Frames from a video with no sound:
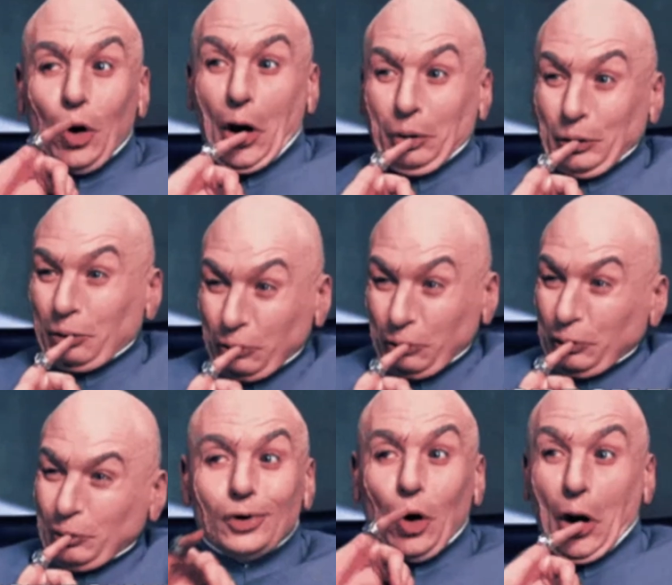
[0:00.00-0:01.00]
women $1 billion
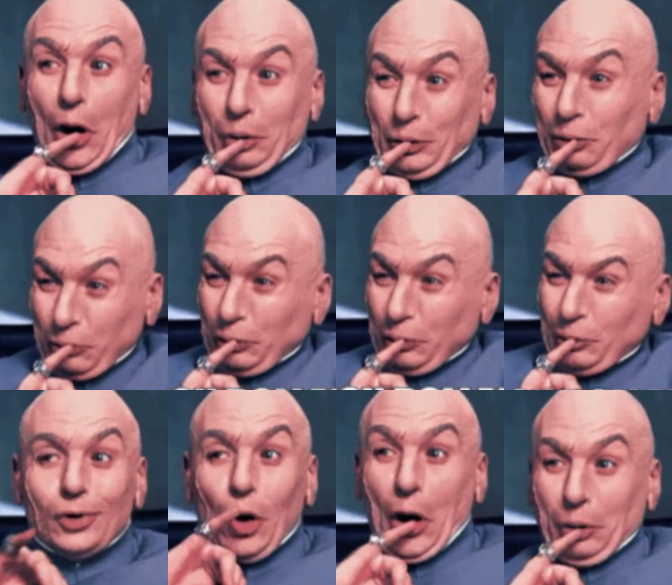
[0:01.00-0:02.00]

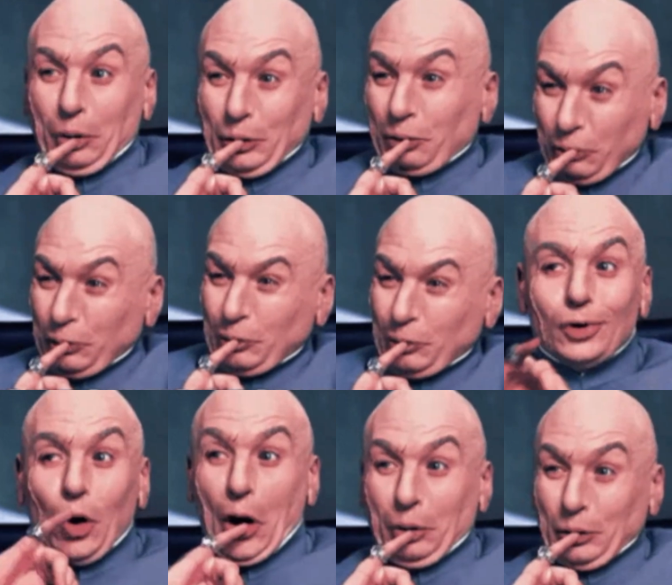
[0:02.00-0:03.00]
off his,
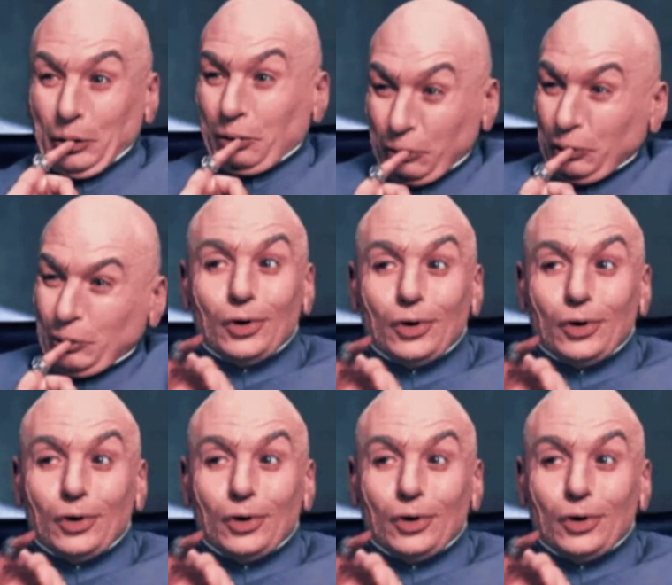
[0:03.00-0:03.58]
you know.